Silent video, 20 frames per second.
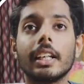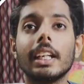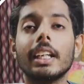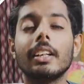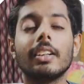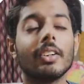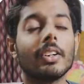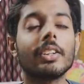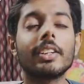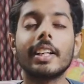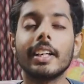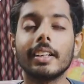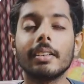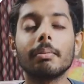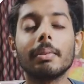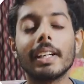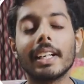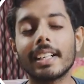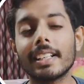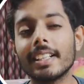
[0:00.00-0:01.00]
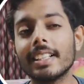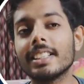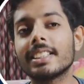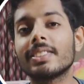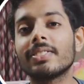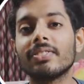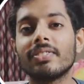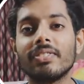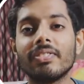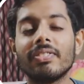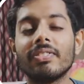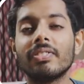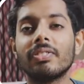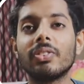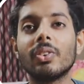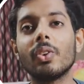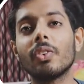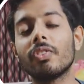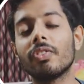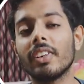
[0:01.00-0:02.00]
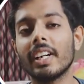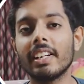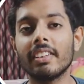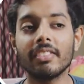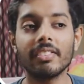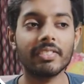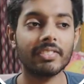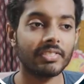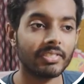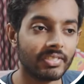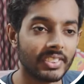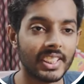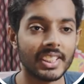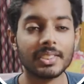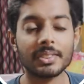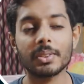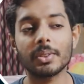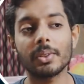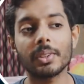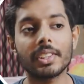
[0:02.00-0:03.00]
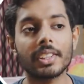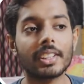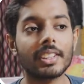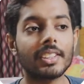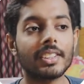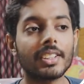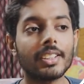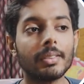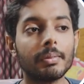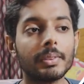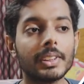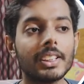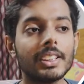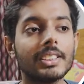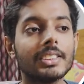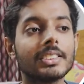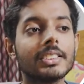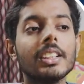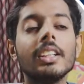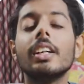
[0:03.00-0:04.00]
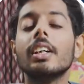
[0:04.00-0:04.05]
not 10 but at least 4-5 VS Code terminals,